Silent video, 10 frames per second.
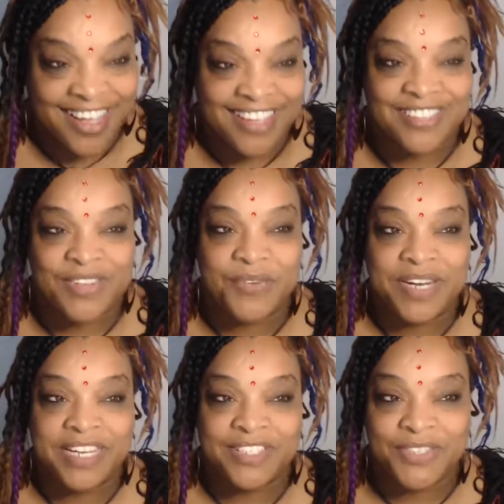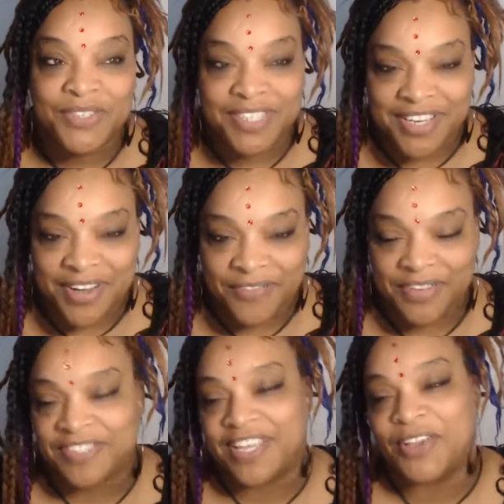And so when I do get
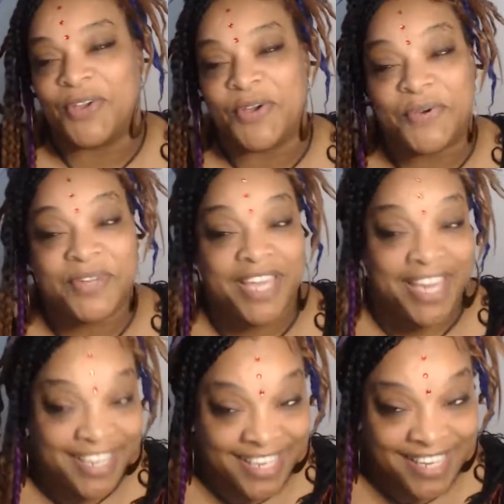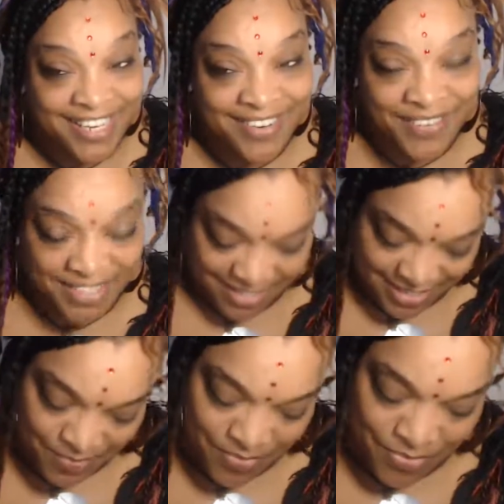coffee, I have to go get it, which
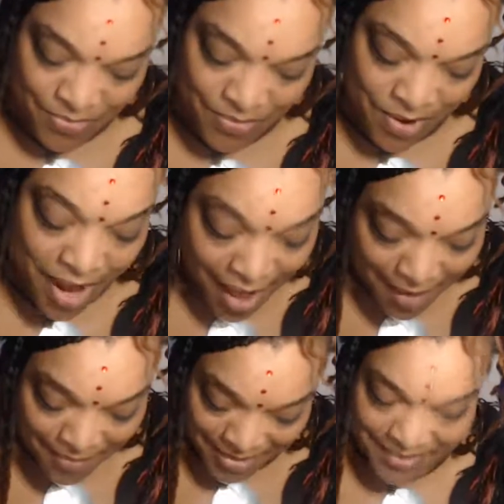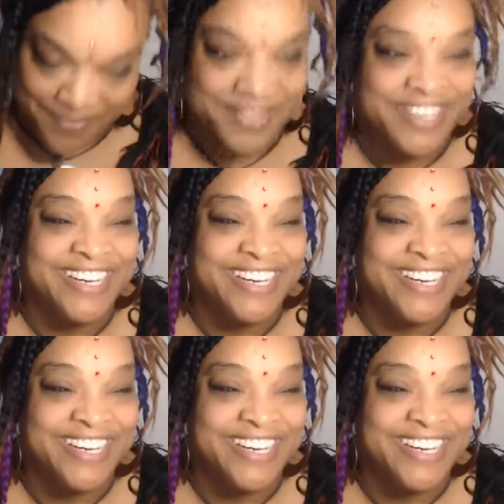is a problem.